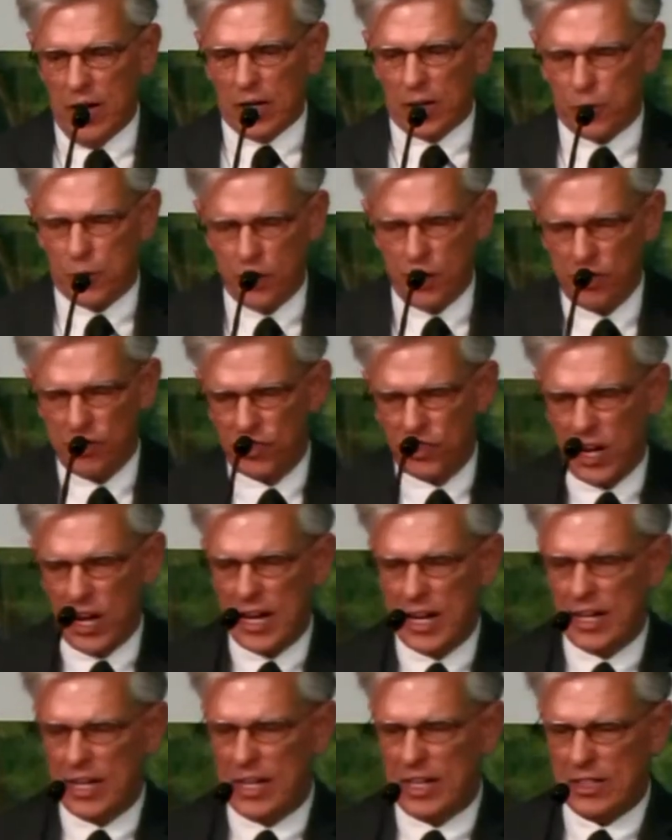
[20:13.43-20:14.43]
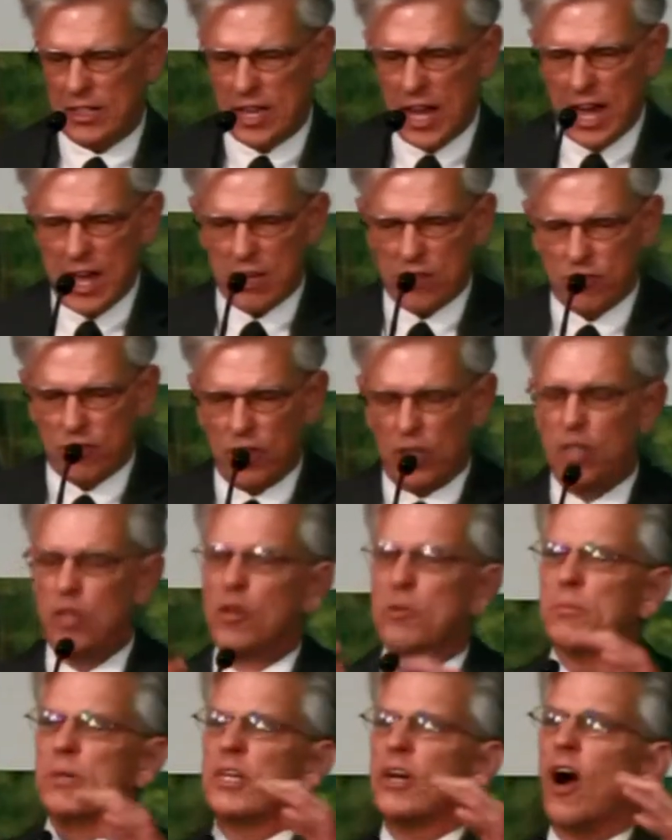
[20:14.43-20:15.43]
Christianity takes the
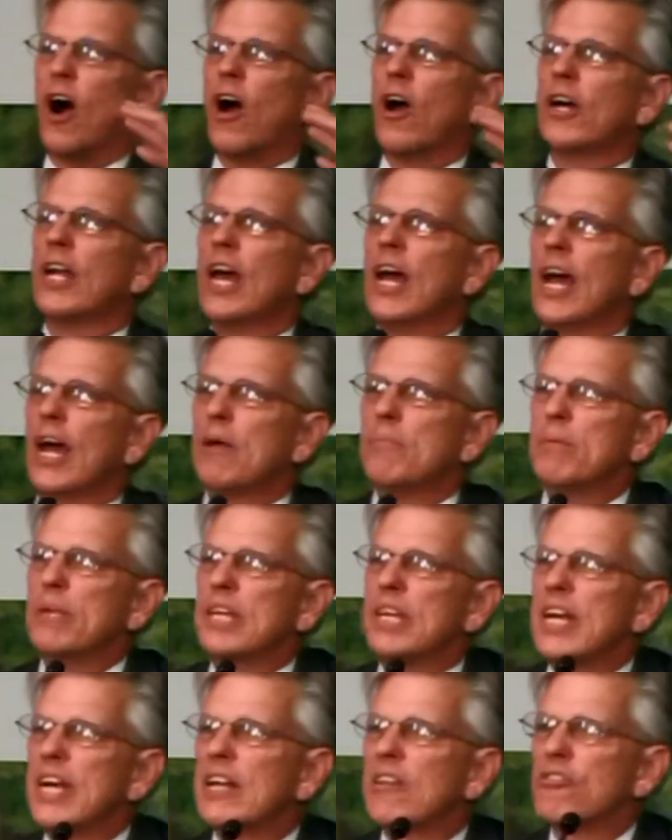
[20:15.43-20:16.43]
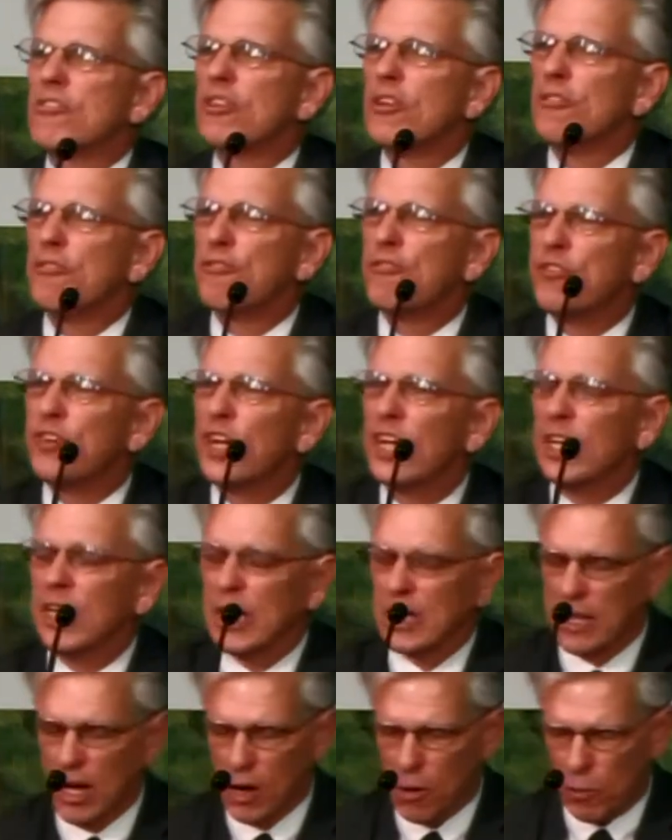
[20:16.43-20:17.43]
human heart and begins to fill
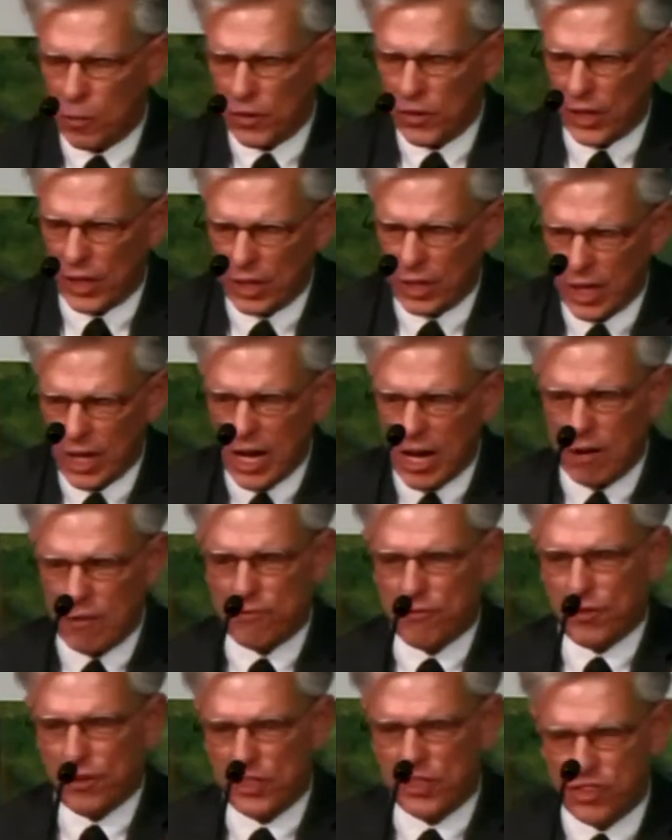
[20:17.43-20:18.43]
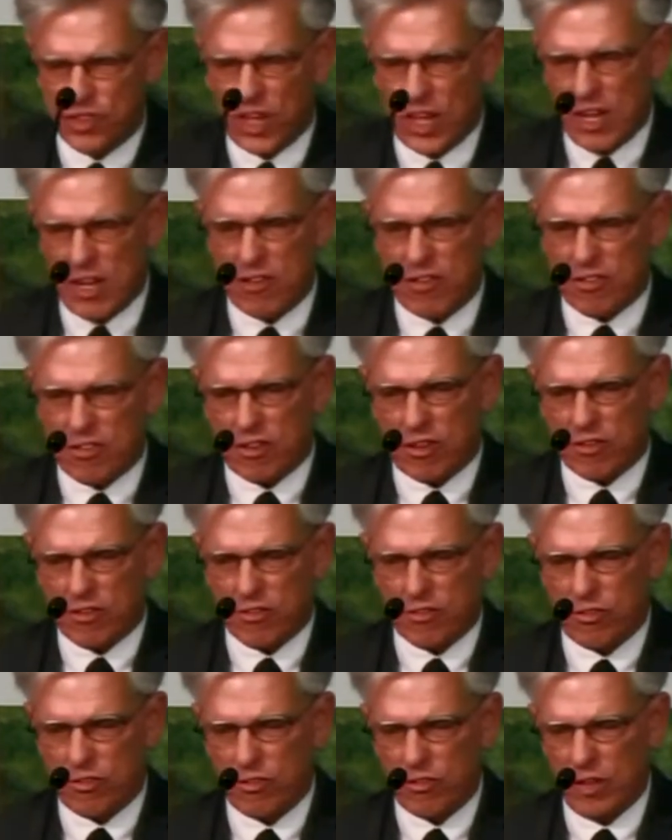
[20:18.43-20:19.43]
it with a love for
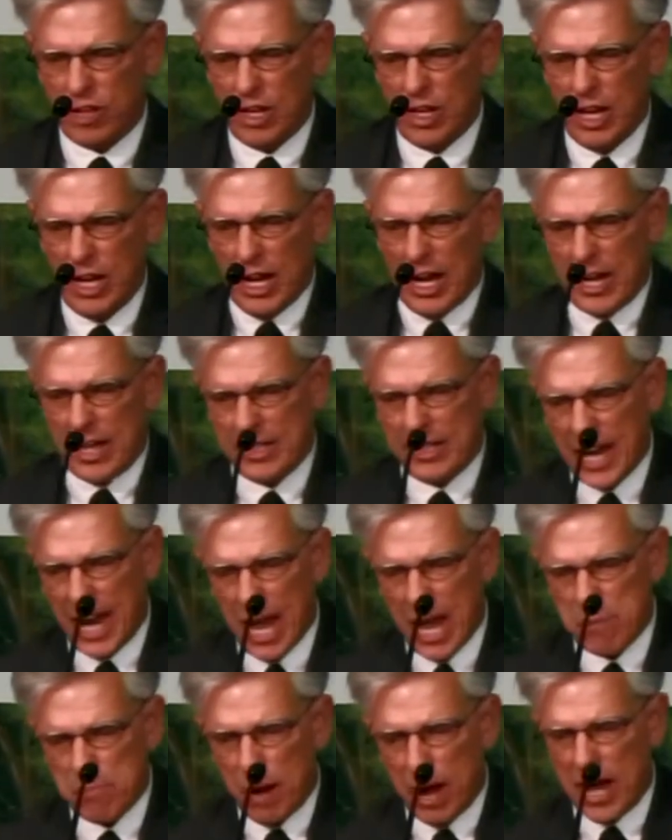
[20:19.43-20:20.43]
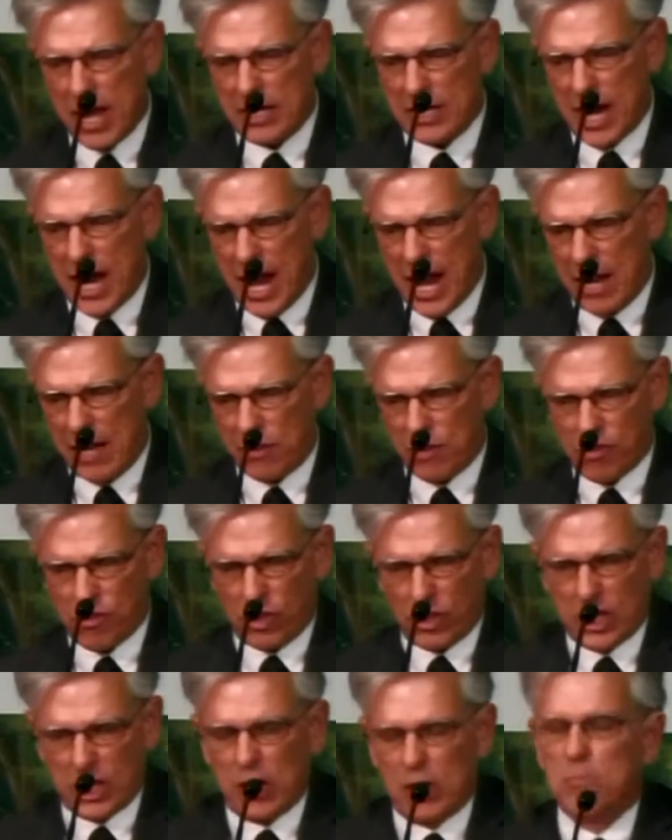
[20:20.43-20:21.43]
Jesus. And day by day, there's a
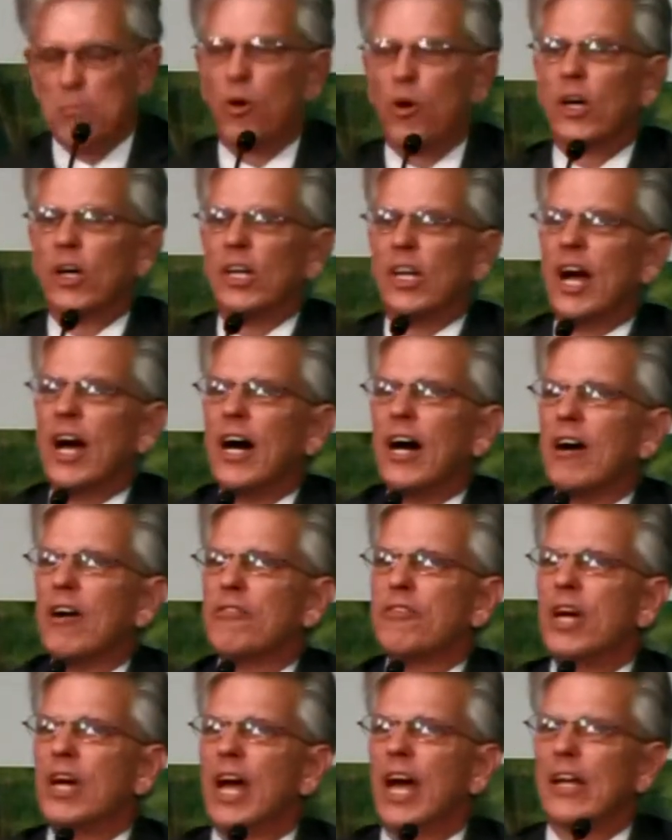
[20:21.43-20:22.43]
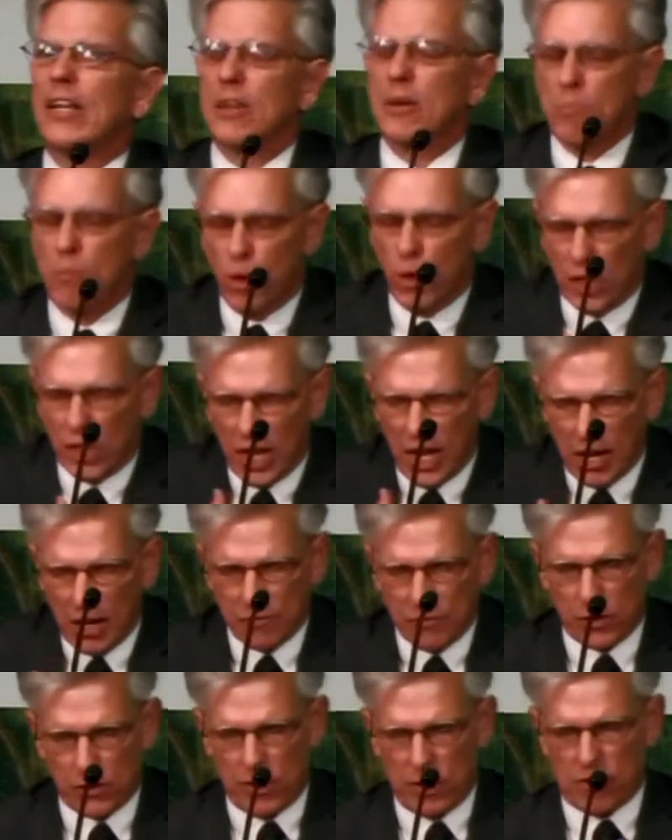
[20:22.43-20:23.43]
little more love, and the more love
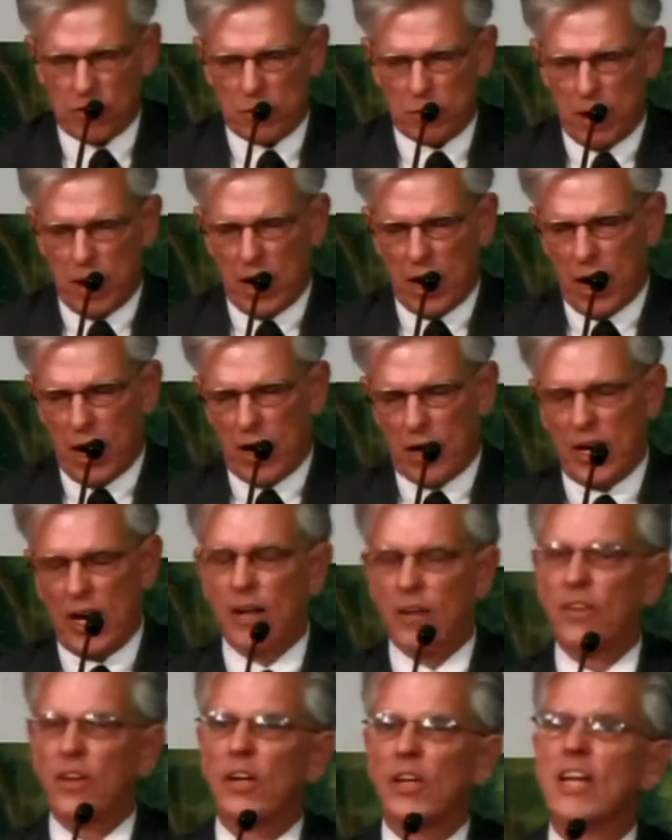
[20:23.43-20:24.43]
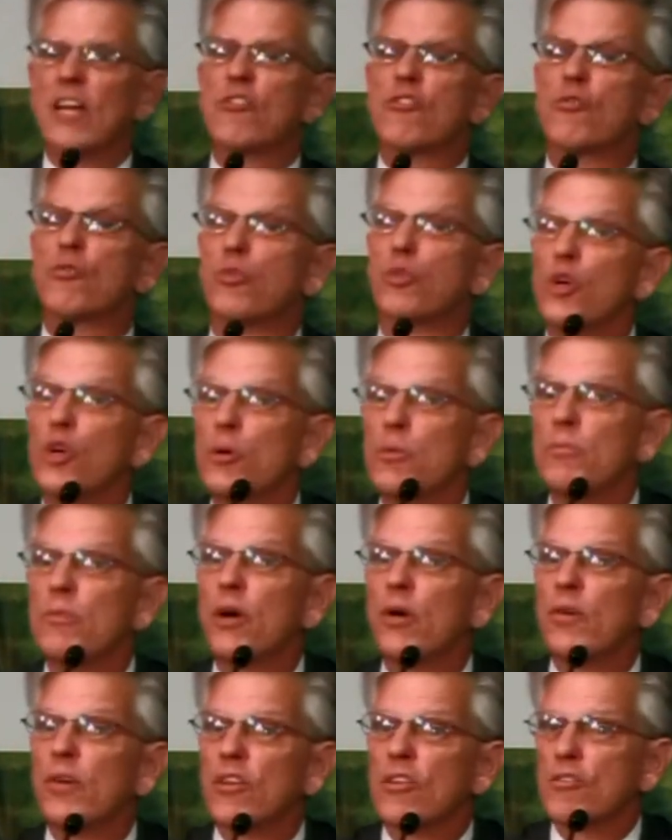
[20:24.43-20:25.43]
there is in my heart, the less room
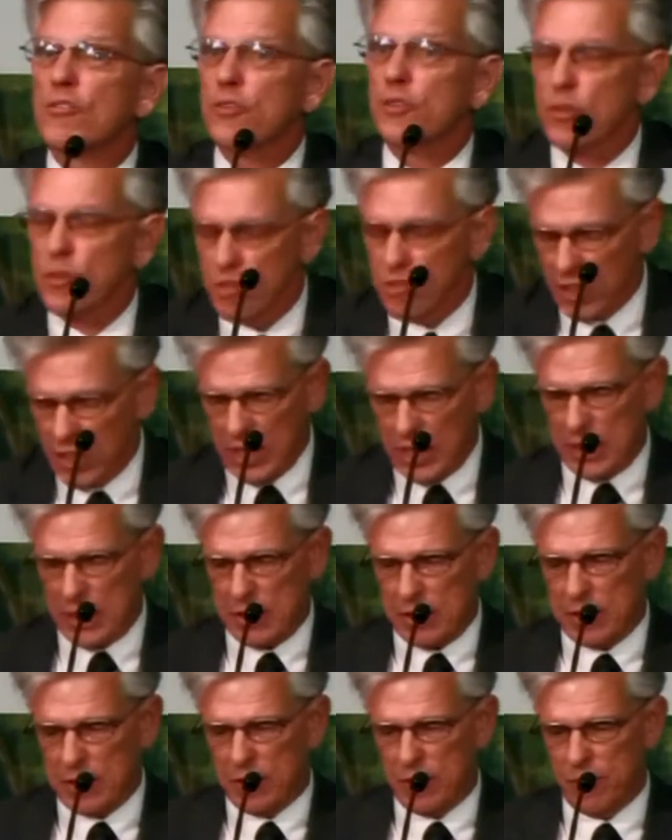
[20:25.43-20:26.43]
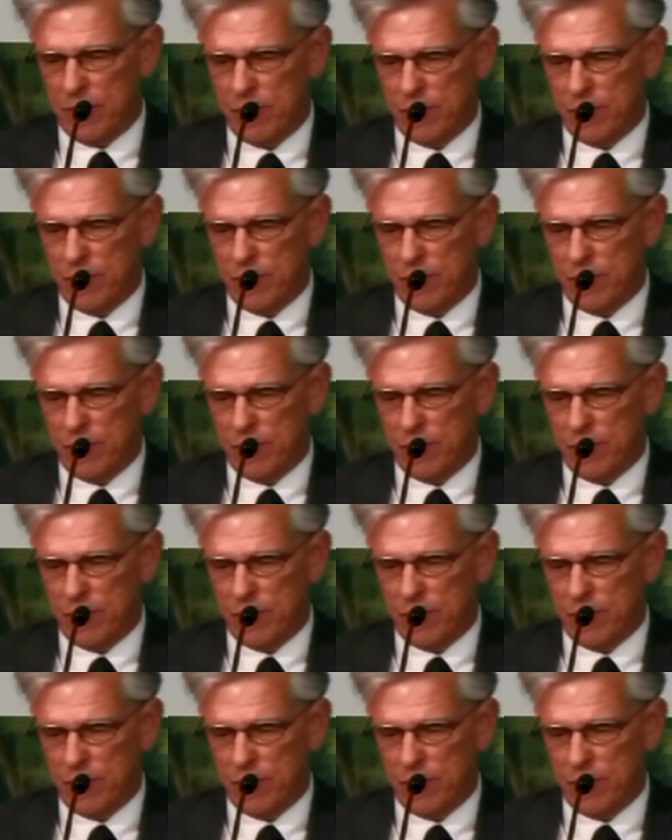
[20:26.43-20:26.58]
there is for sin.